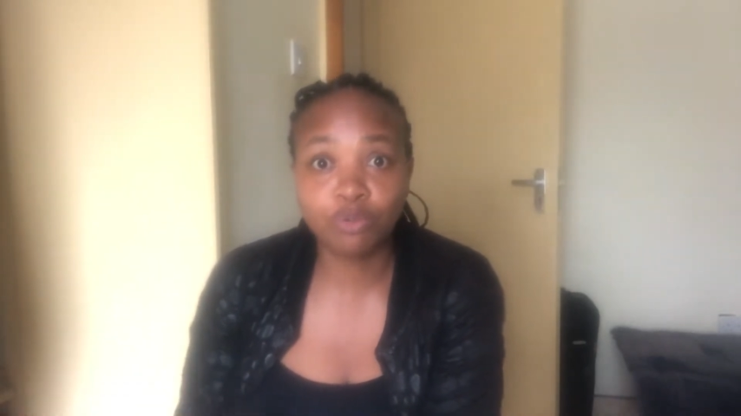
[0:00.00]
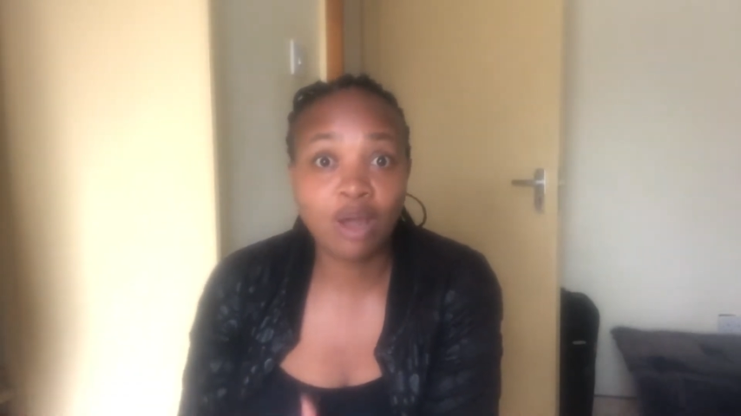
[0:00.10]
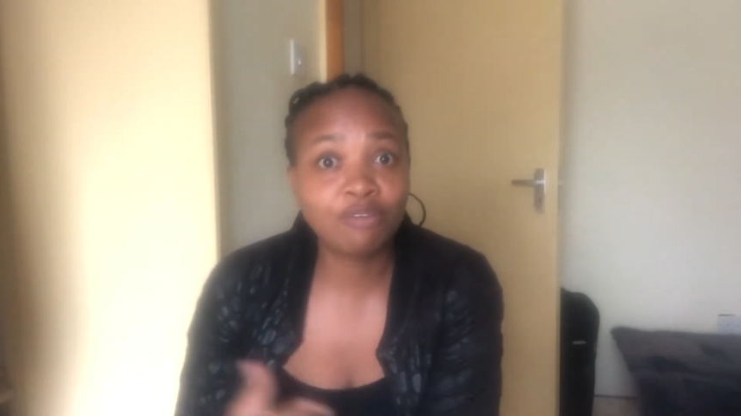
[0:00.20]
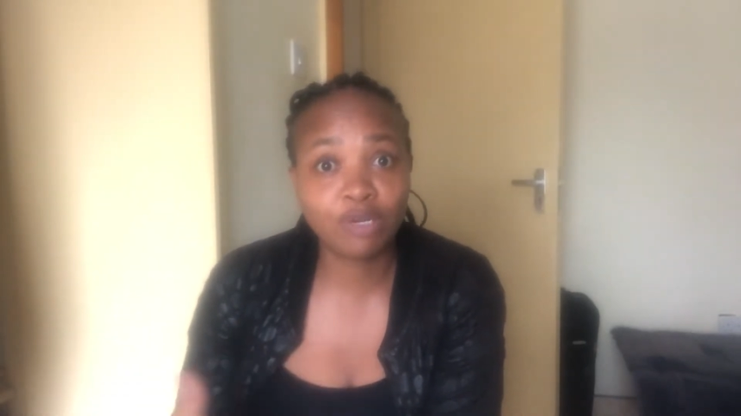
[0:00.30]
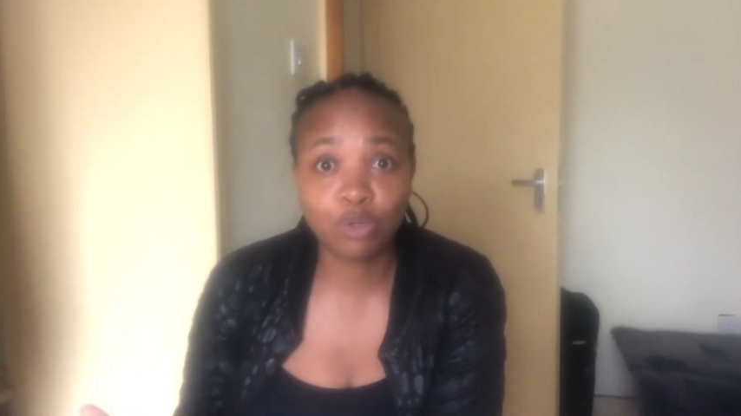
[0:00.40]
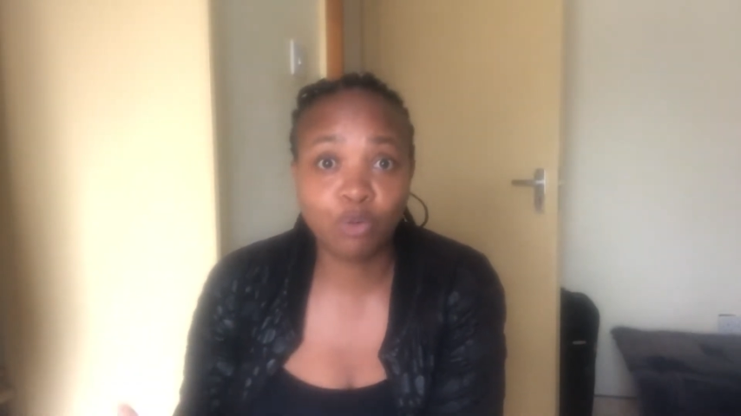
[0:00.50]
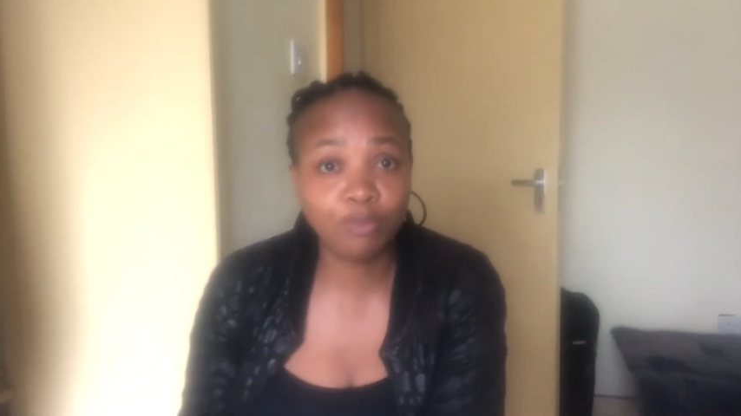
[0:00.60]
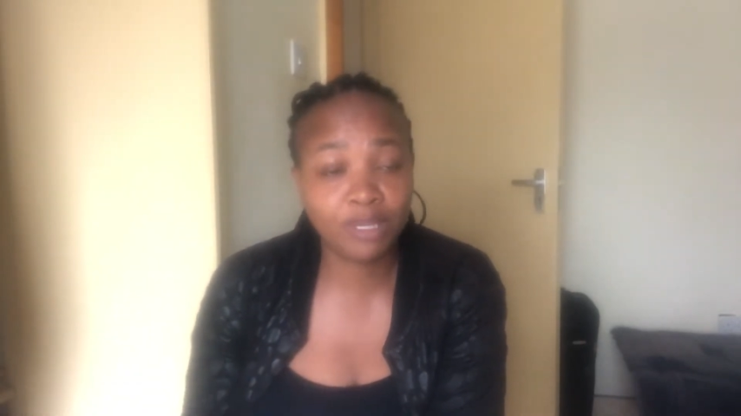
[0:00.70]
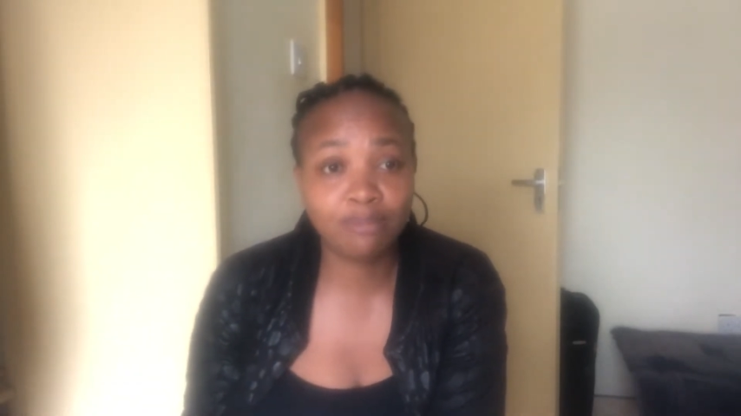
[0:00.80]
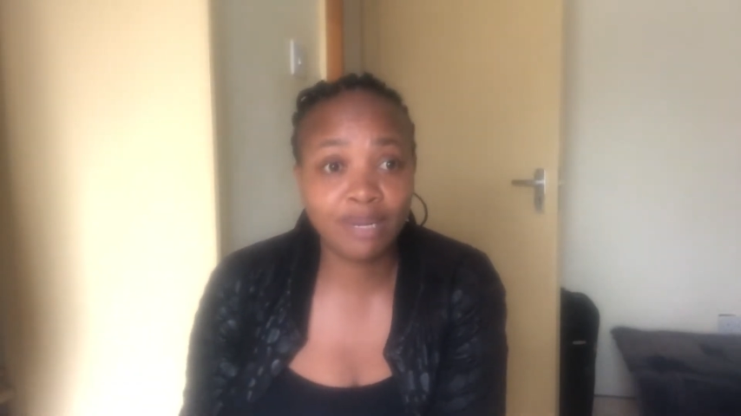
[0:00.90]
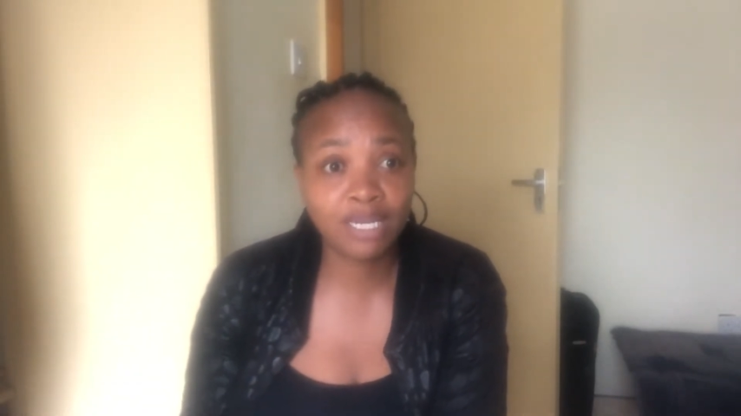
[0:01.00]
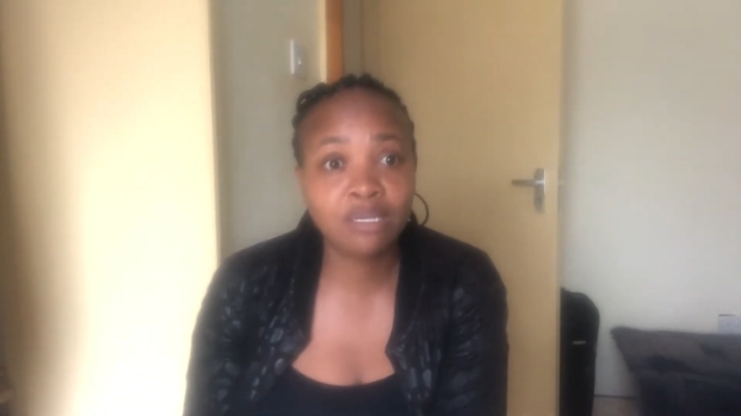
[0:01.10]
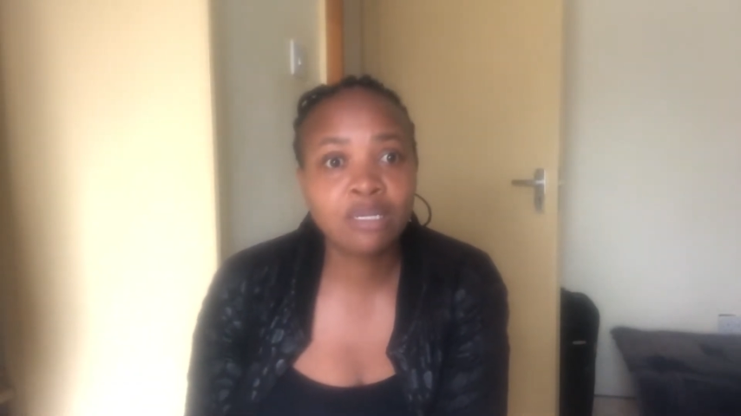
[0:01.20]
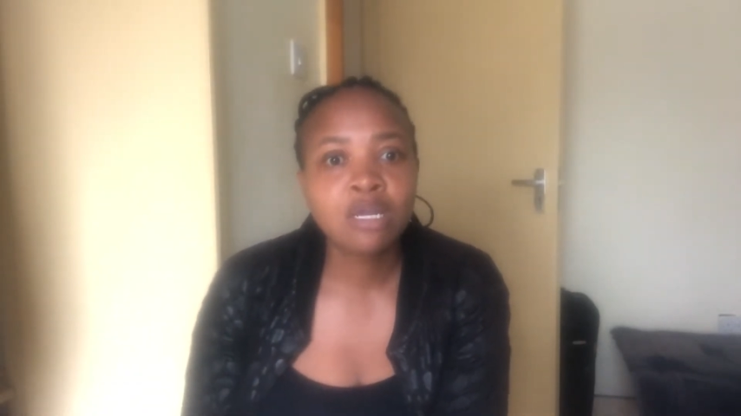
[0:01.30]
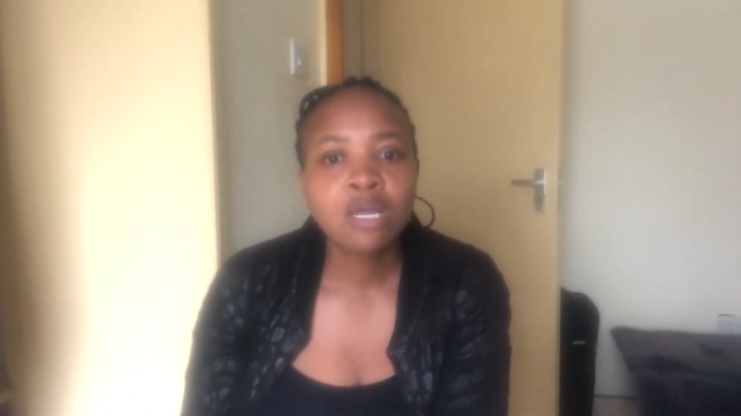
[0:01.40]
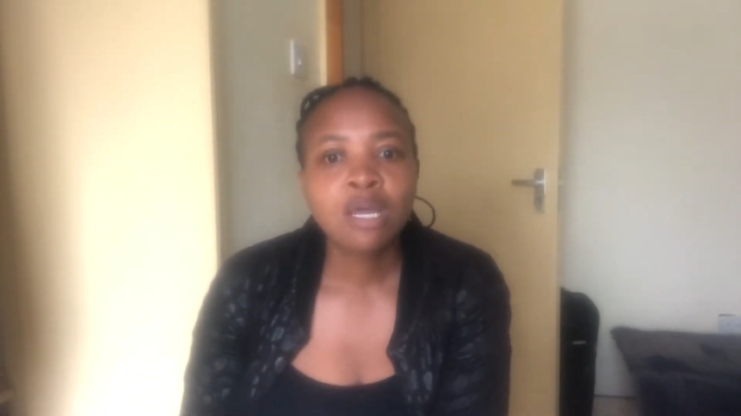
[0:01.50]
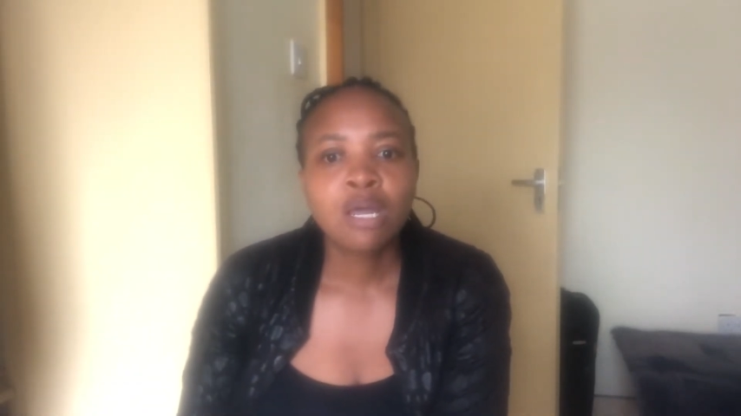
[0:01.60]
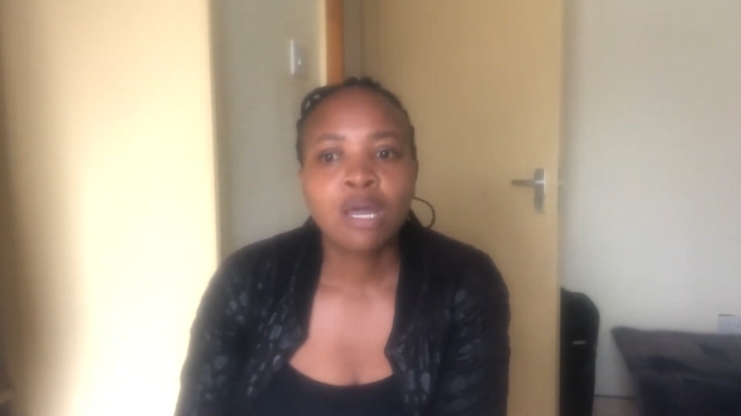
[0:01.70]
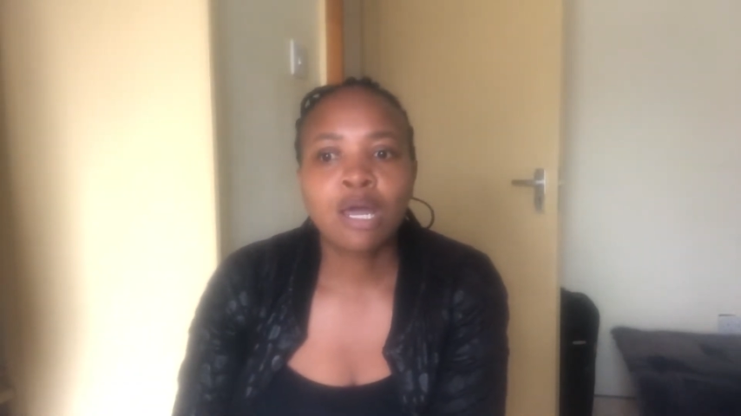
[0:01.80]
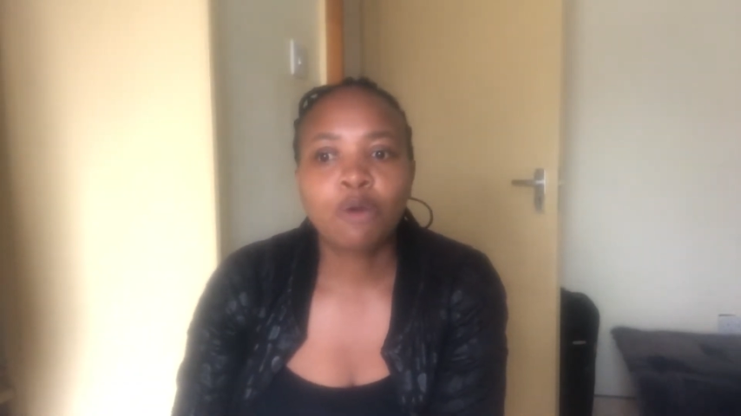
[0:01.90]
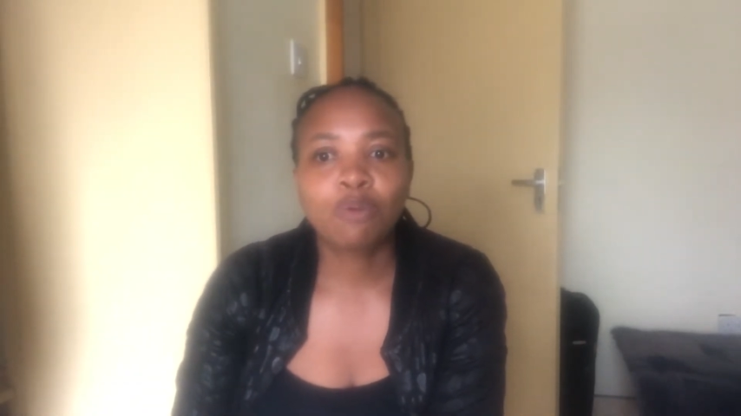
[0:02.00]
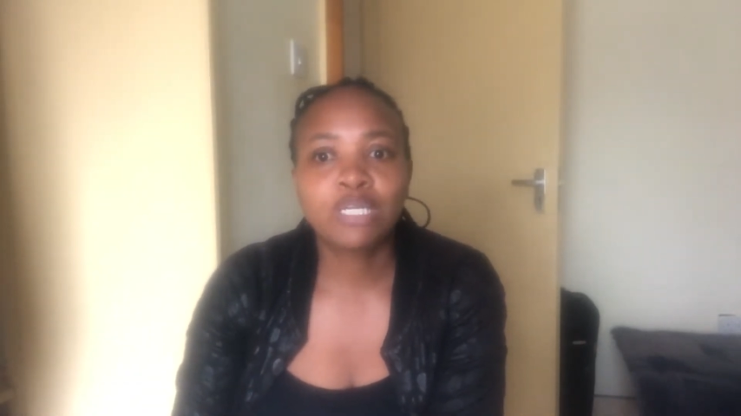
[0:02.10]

have an open mind when